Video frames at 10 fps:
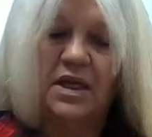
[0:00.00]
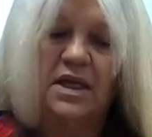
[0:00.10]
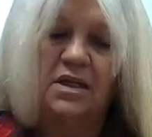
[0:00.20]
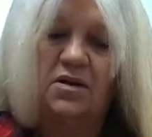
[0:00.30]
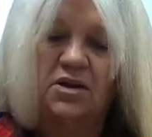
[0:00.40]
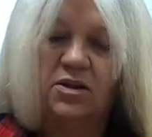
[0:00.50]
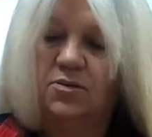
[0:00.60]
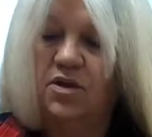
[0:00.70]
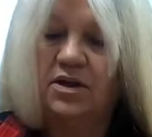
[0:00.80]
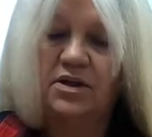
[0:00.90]
And I'll end up
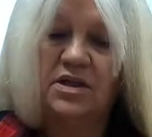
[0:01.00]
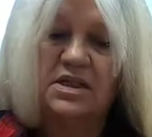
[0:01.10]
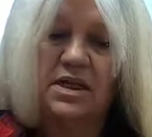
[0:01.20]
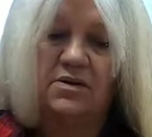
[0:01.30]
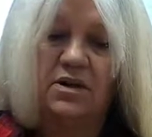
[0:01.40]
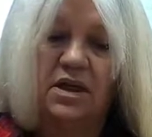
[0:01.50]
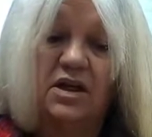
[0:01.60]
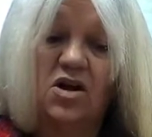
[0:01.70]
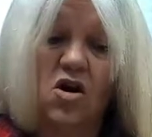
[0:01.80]
cleaning this out and getting it